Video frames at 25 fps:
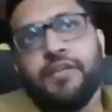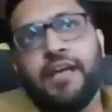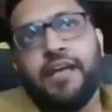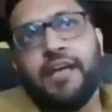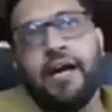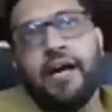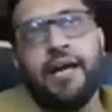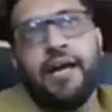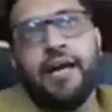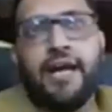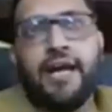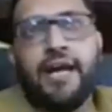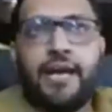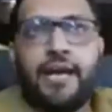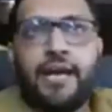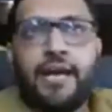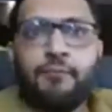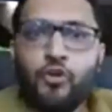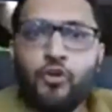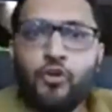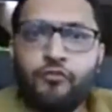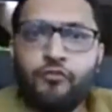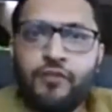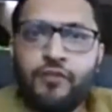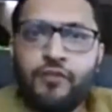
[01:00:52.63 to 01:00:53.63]
I, I am
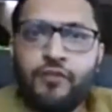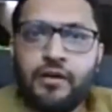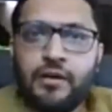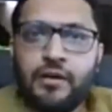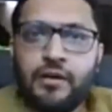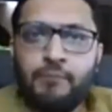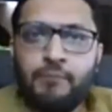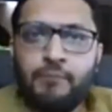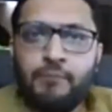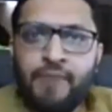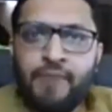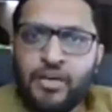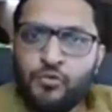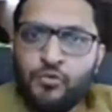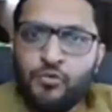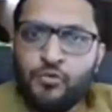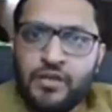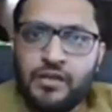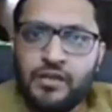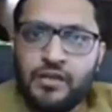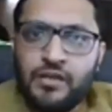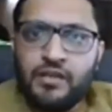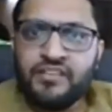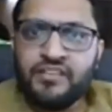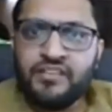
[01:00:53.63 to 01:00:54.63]
more of a
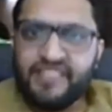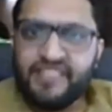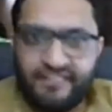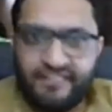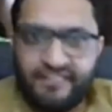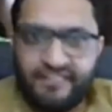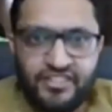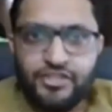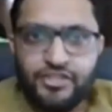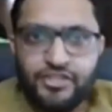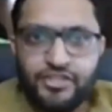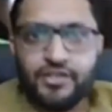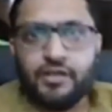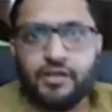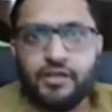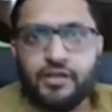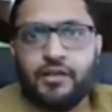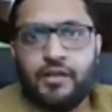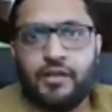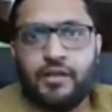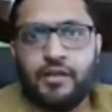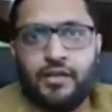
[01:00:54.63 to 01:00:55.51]
manual scavenger